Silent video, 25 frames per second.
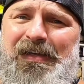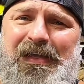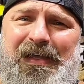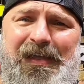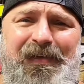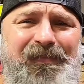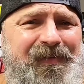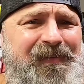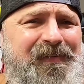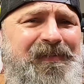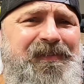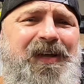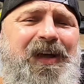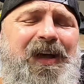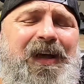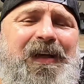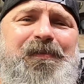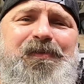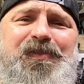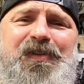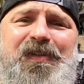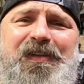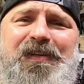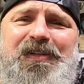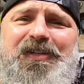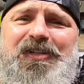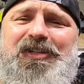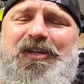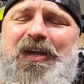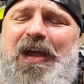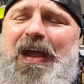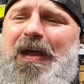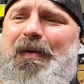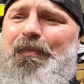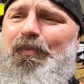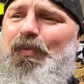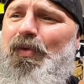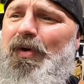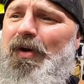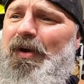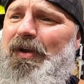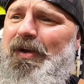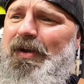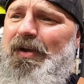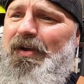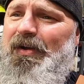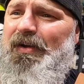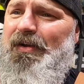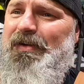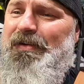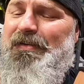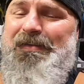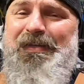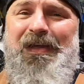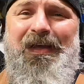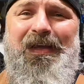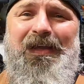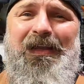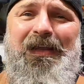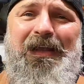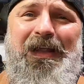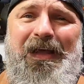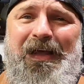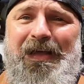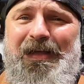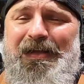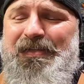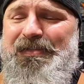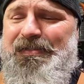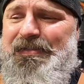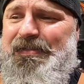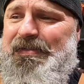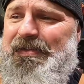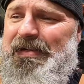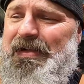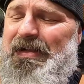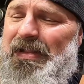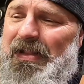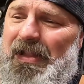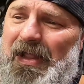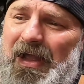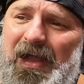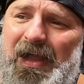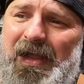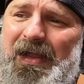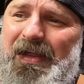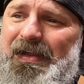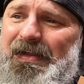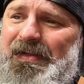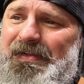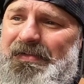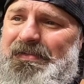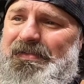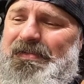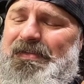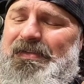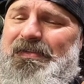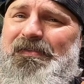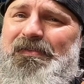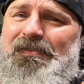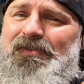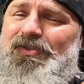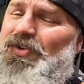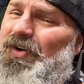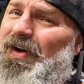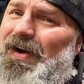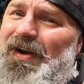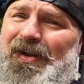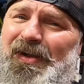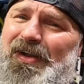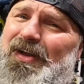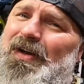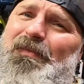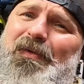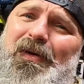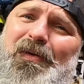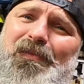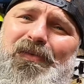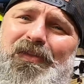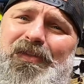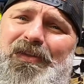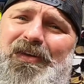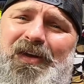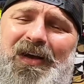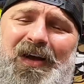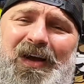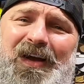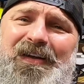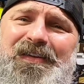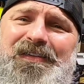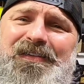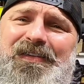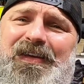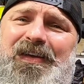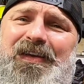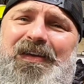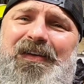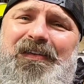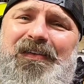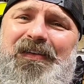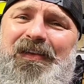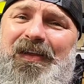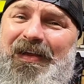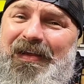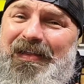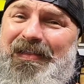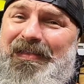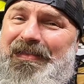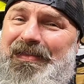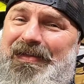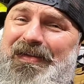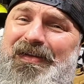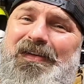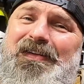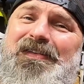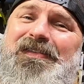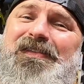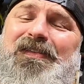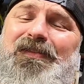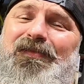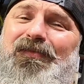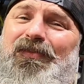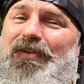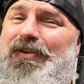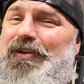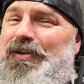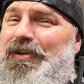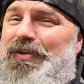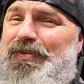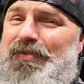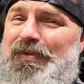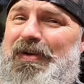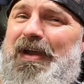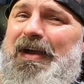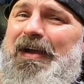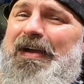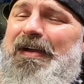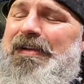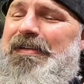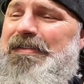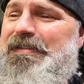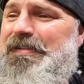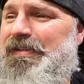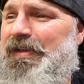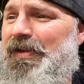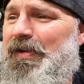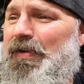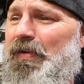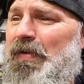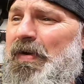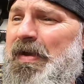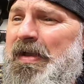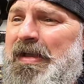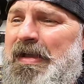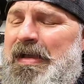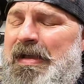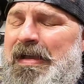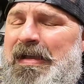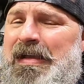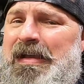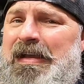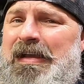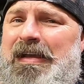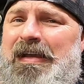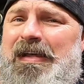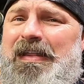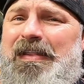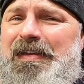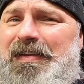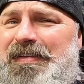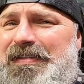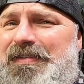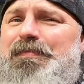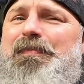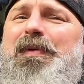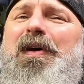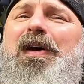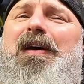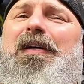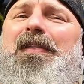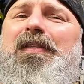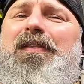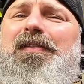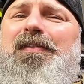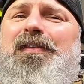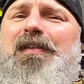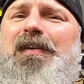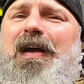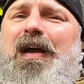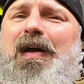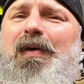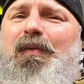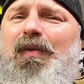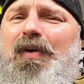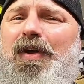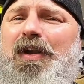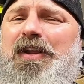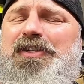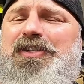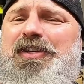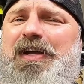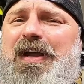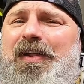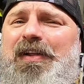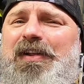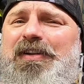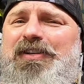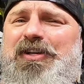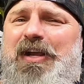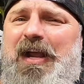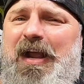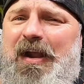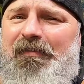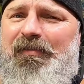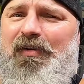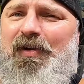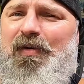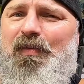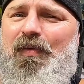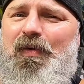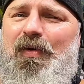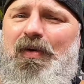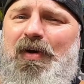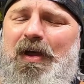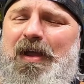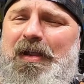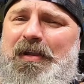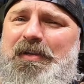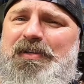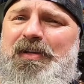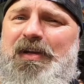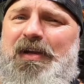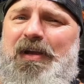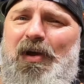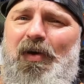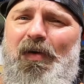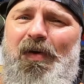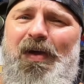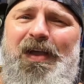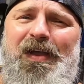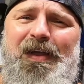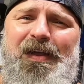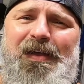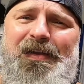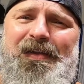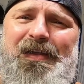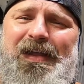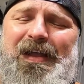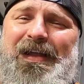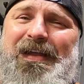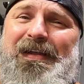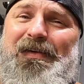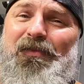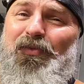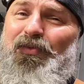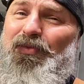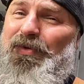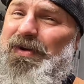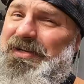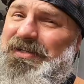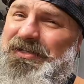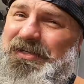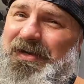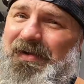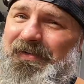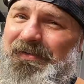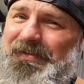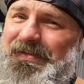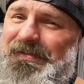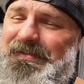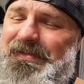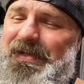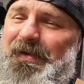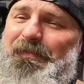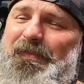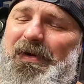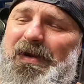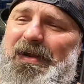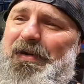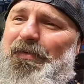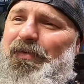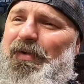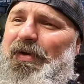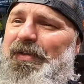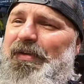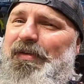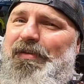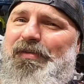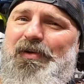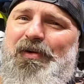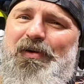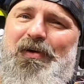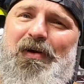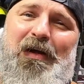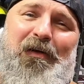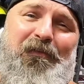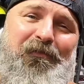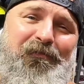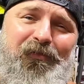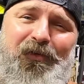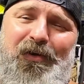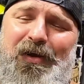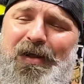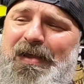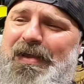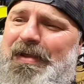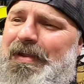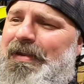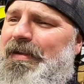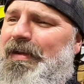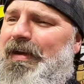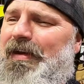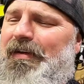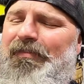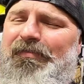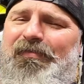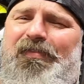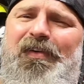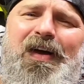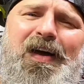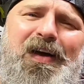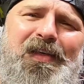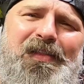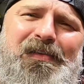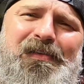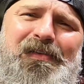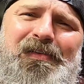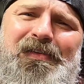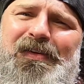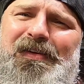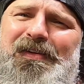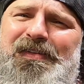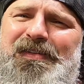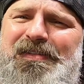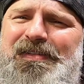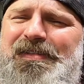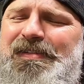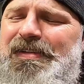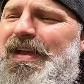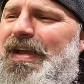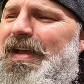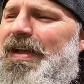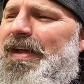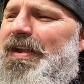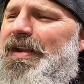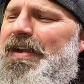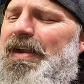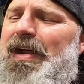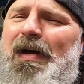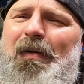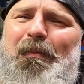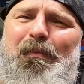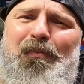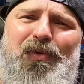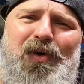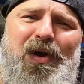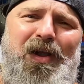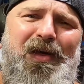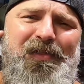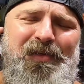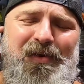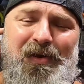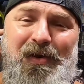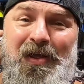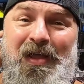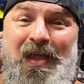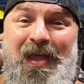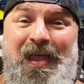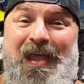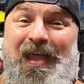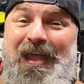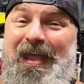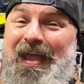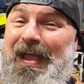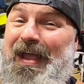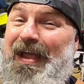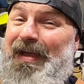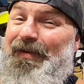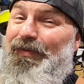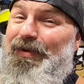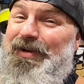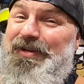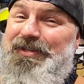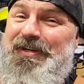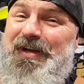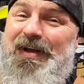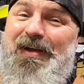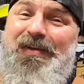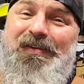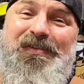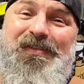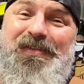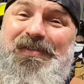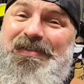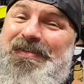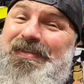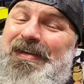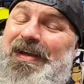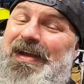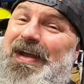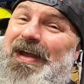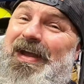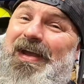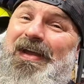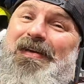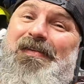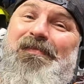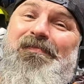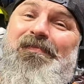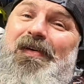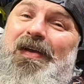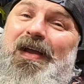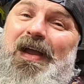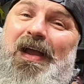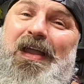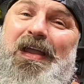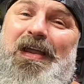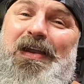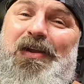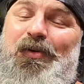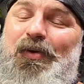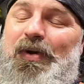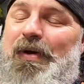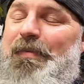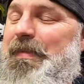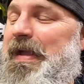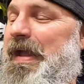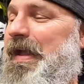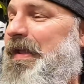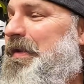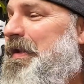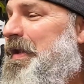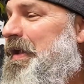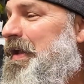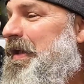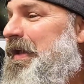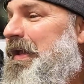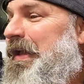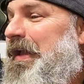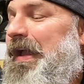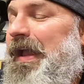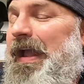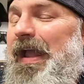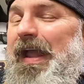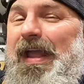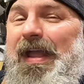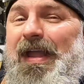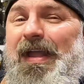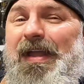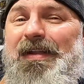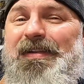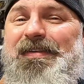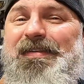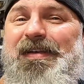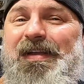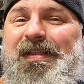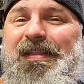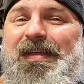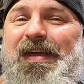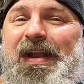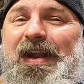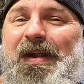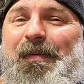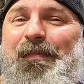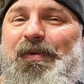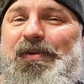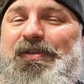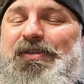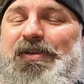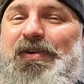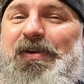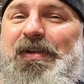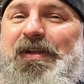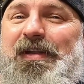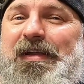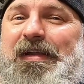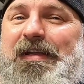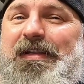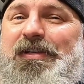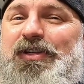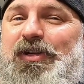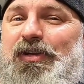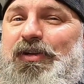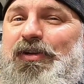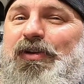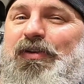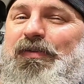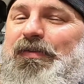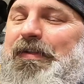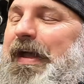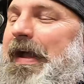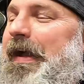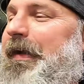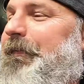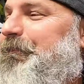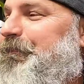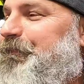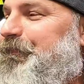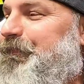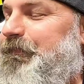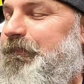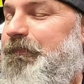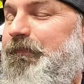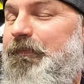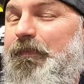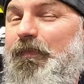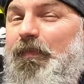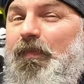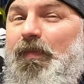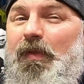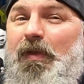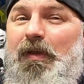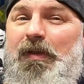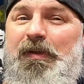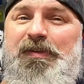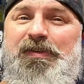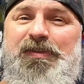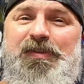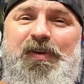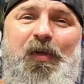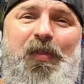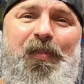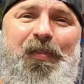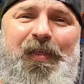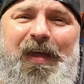even times in this shop working on deadlines and clients and trying to come up with content like this for you guys. So this month, I want to challenge everyone to go ahead and reach out to somebody, whether they're a friend, a father, a son, a brother, and reach out and just say, hey, how you doing, man? And take that opportunity to do that. So